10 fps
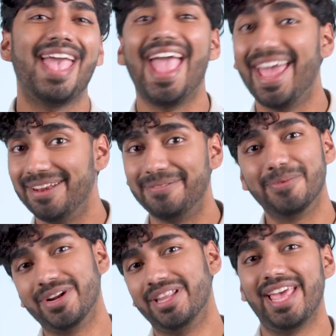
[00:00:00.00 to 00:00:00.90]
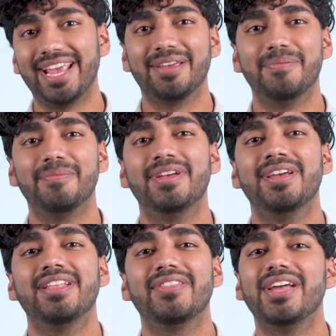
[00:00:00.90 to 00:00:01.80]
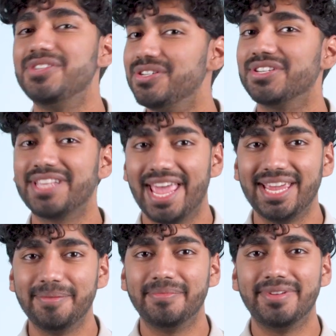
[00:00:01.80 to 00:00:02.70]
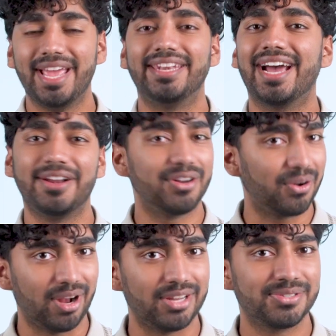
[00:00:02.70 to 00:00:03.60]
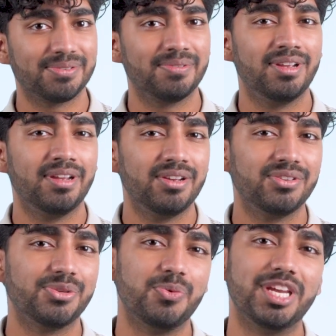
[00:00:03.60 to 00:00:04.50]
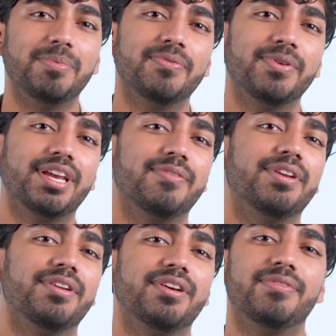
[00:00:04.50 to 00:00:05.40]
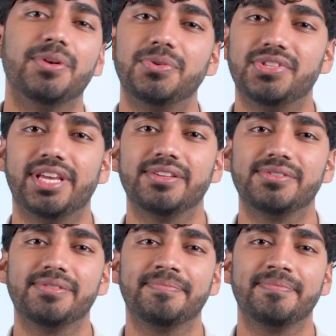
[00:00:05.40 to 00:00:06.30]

And we're going to thank Him that Jesus came and died on a cross so we could be forgiven of those things.